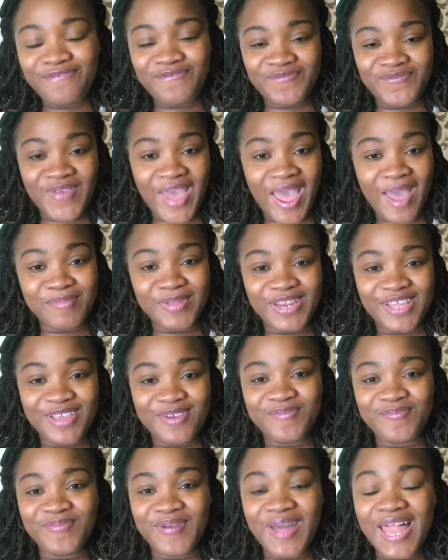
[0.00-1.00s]
the family.
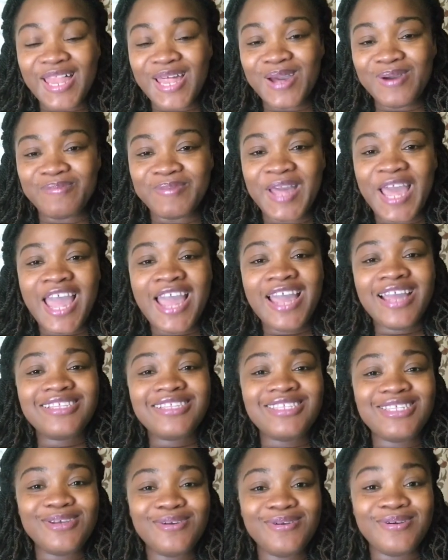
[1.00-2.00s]
Welcome
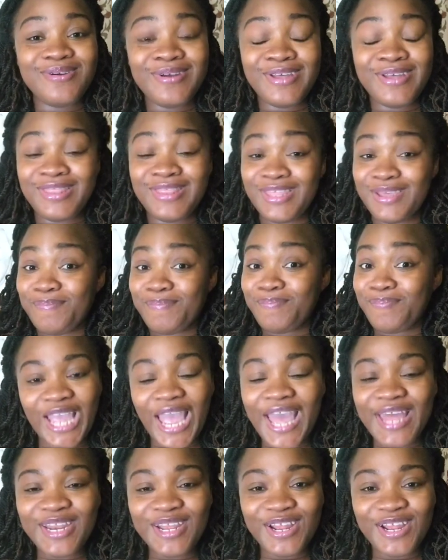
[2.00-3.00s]
to the
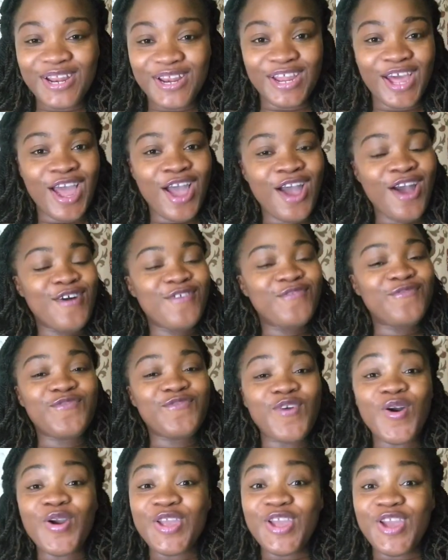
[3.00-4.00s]
channel
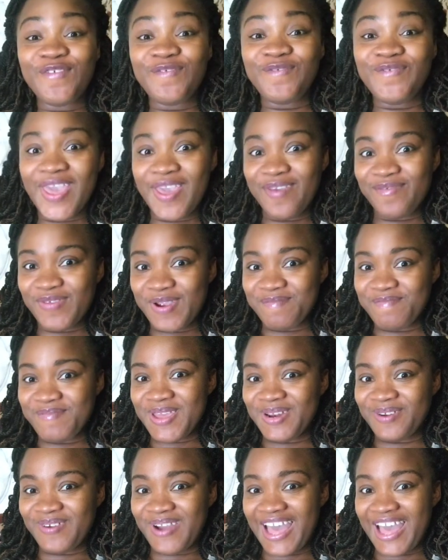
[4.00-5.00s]
for your favorite
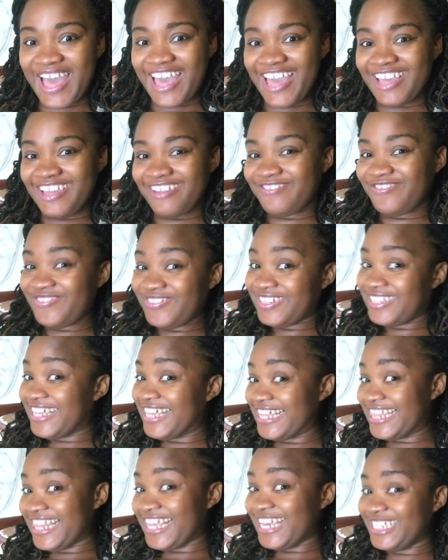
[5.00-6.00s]
midwife.
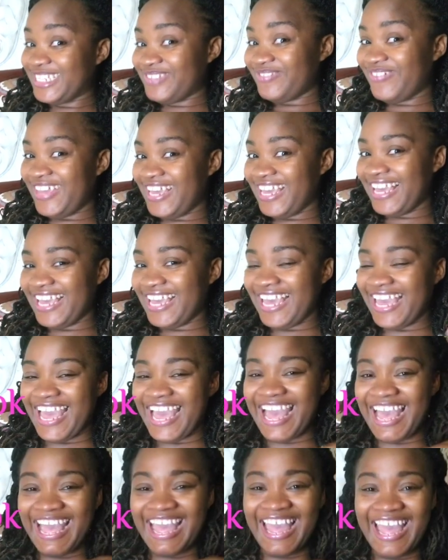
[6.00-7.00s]
That's me.
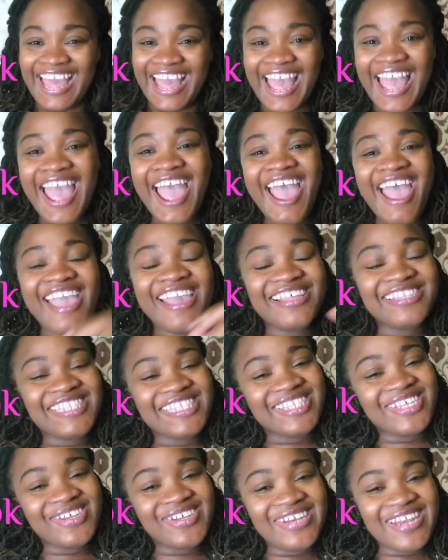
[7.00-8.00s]

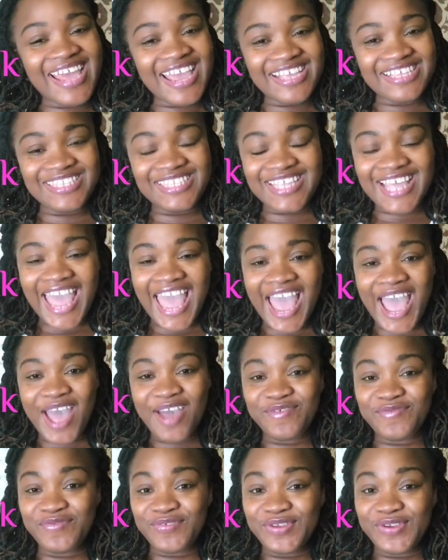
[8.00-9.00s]
It's so nice to
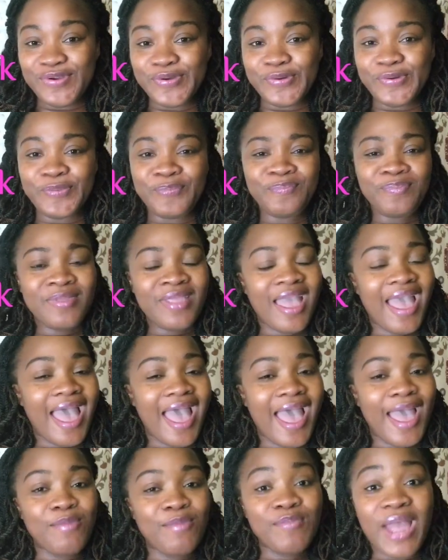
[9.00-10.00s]
have you.
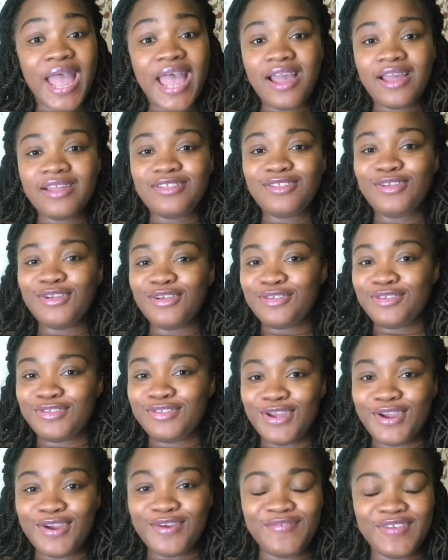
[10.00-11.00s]
I'm at your
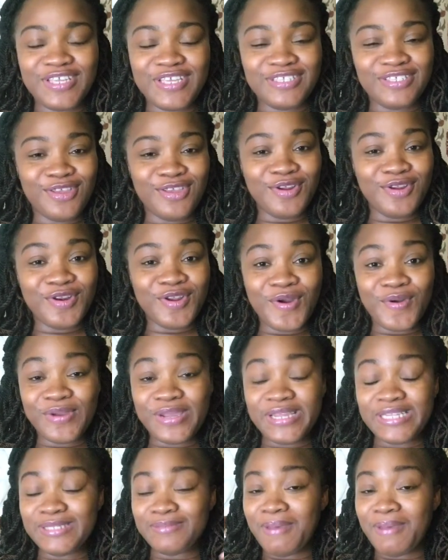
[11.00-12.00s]
cervix. You know,
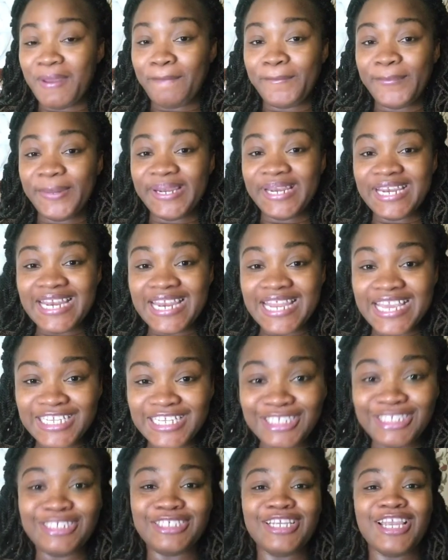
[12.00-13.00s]
it's my
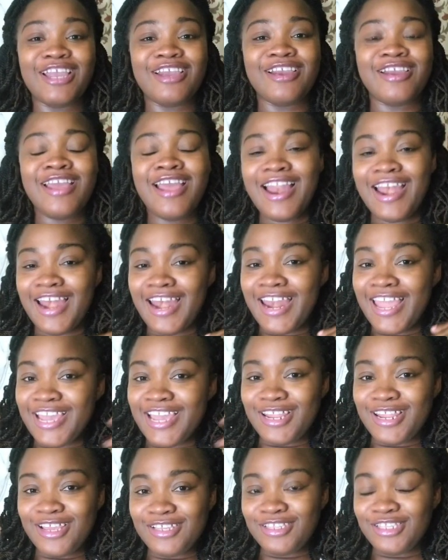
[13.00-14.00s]
pleasure,
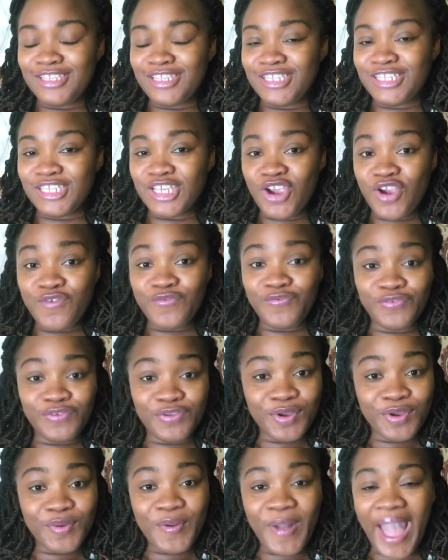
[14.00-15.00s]
ladies, to serve
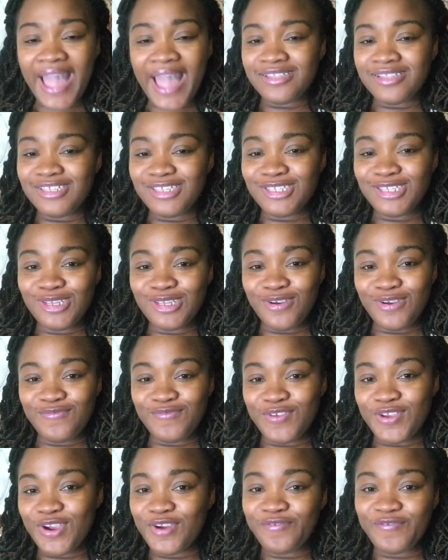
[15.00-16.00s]
you and to
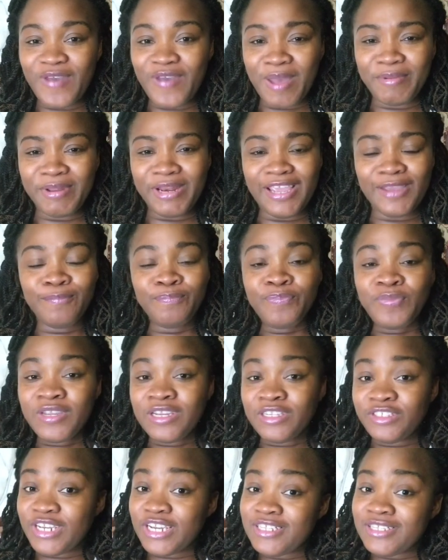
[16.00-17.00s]
serve your family.
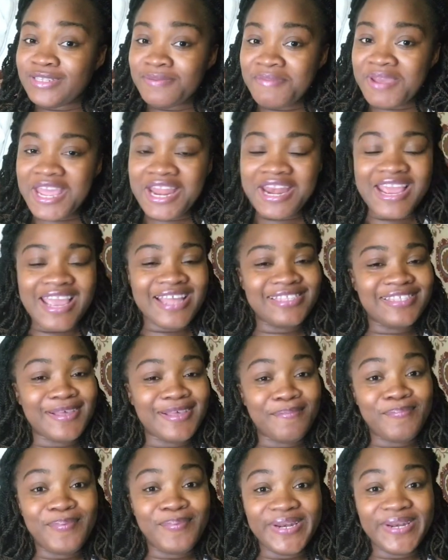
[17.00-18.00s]
Gentlemen, it's
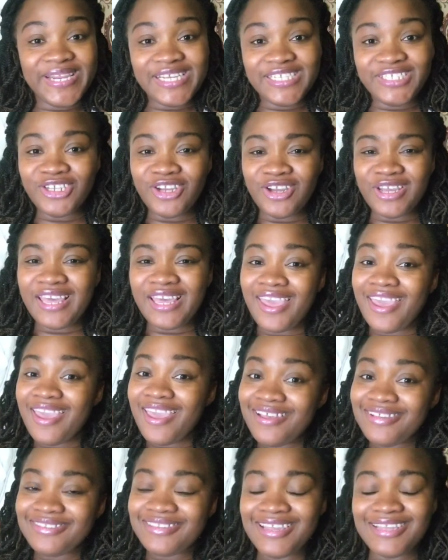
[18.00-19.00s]
a pleasure.
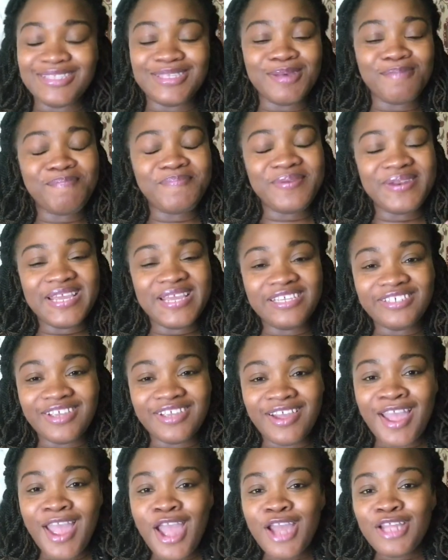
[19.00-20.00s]
Kings, it's a
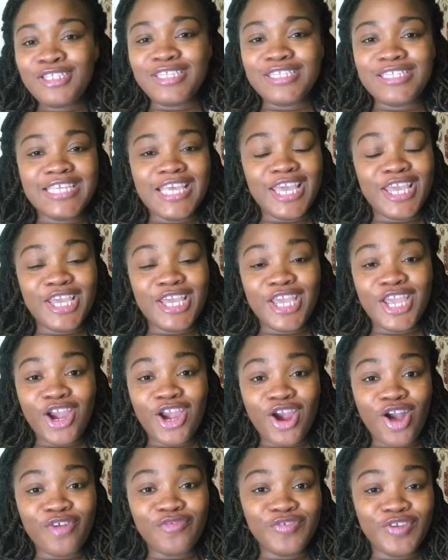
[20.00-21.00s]
pleasure to take
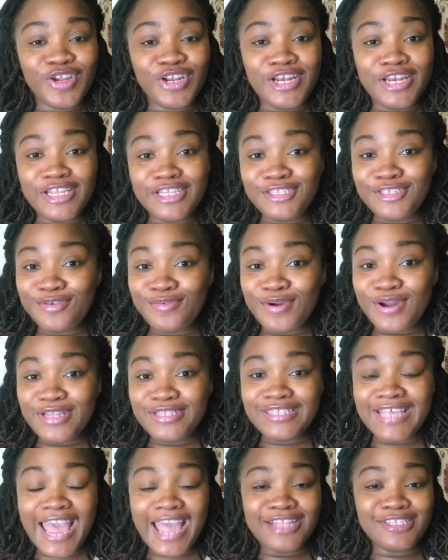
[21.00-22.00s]
care of your little
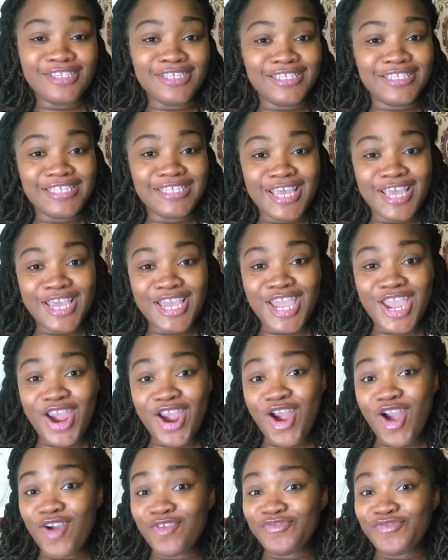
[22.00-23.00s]
ones and to take
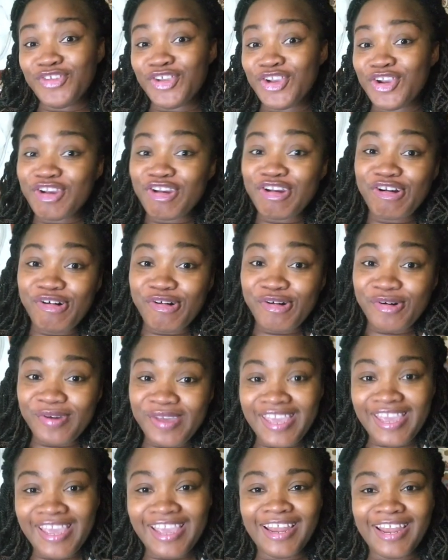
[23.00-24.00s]
care of your
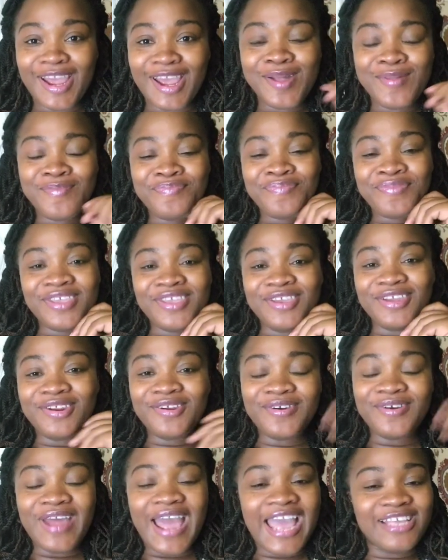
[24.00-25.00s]
queen. You
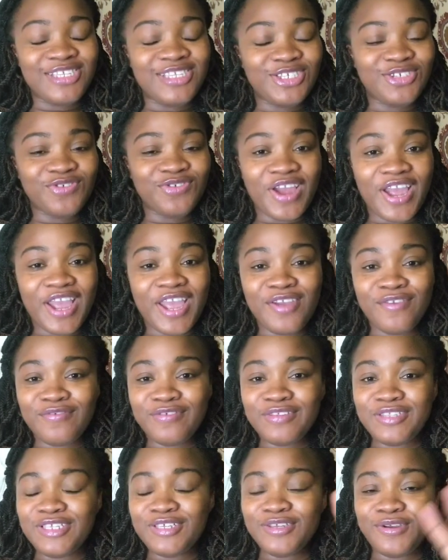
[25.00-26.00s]
know, I
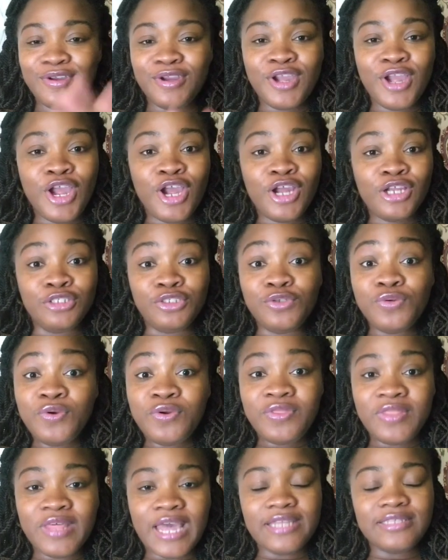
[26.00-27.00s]
strive to
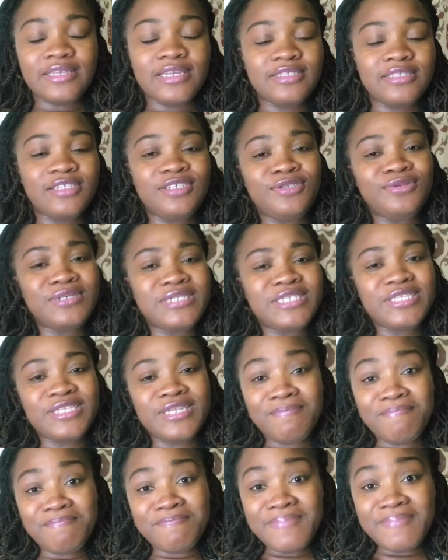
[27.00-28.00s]
do that and to do it to
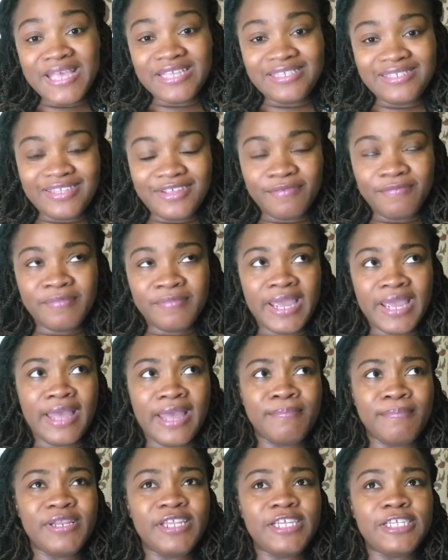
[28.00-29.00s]
the best of my
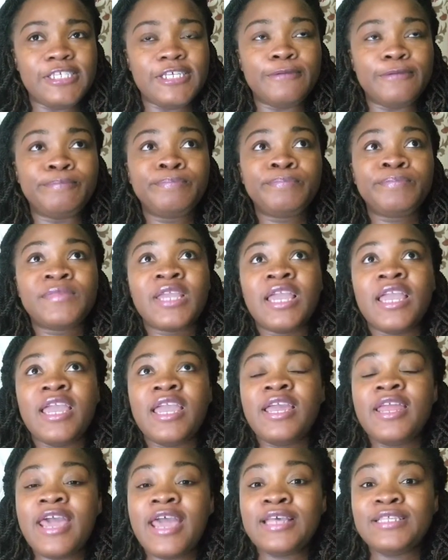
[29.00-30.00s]
ability.
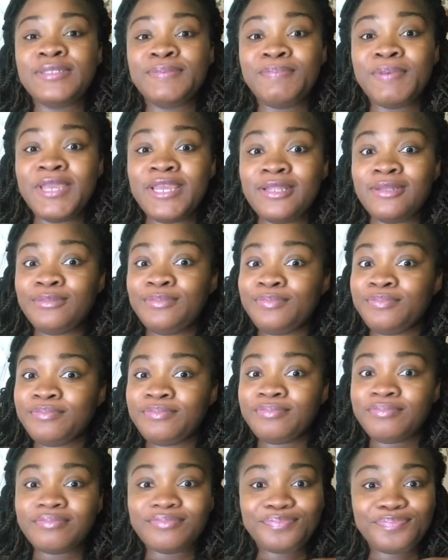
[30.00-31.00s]
It has
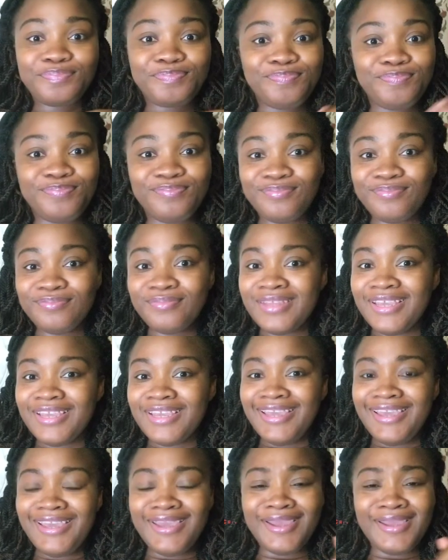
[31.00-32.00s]
been
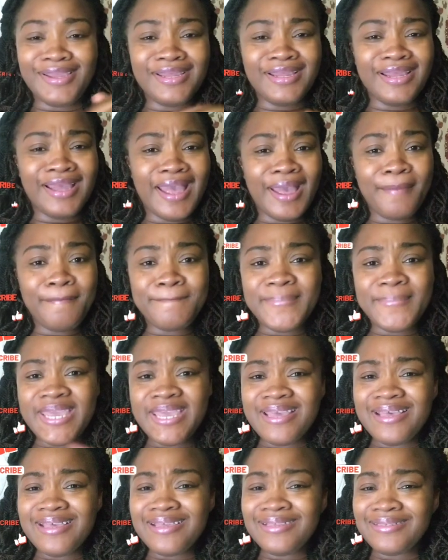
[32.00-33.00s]

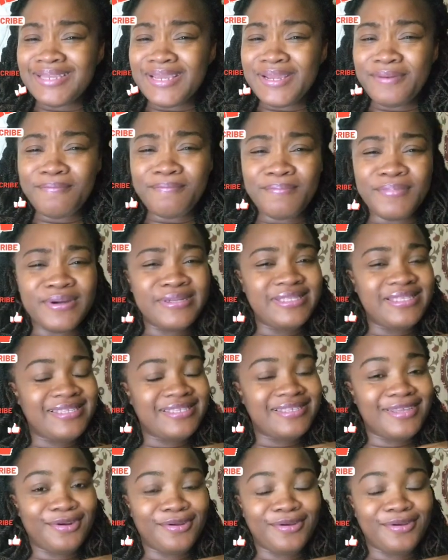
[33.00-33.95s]
amazing, but